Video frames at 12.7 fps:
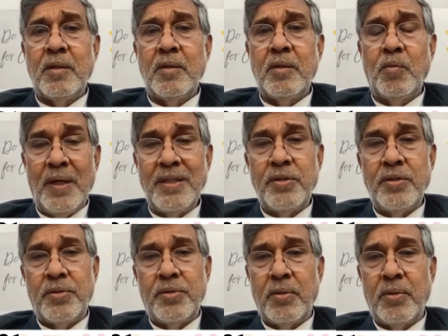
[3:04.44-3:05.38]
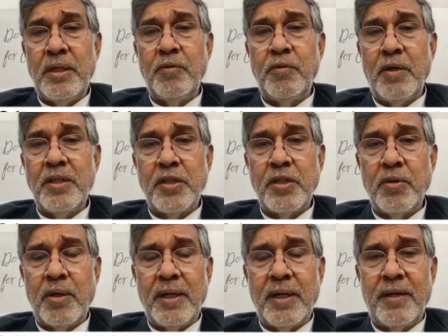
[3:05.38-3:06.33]
once, only once in
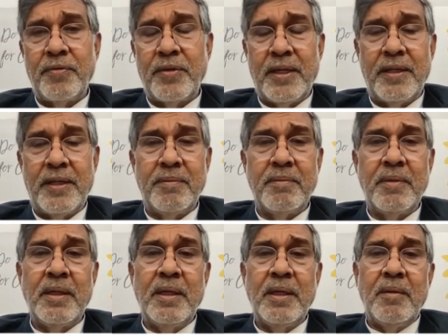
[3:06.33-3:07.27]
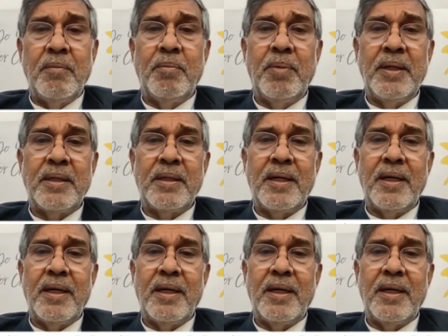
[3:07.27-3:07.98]
your lifetime, but